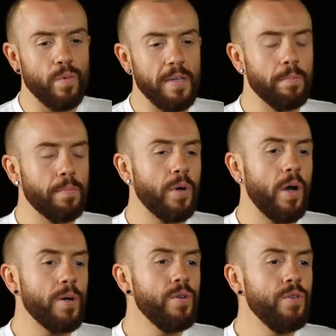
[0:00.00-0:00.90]
Writing
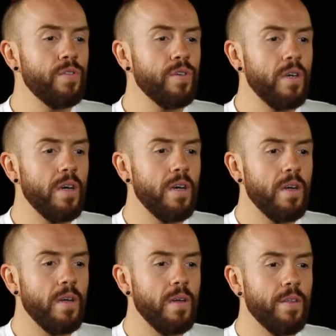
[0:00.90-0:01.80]
Proud,
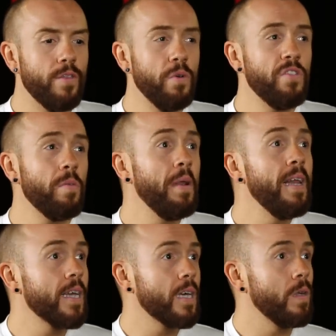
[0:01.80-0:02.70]
there was a
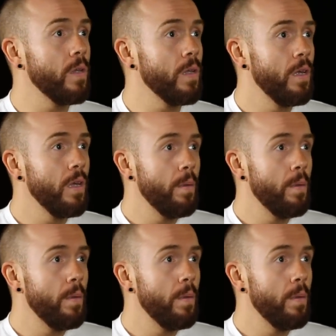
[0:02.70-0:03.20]
political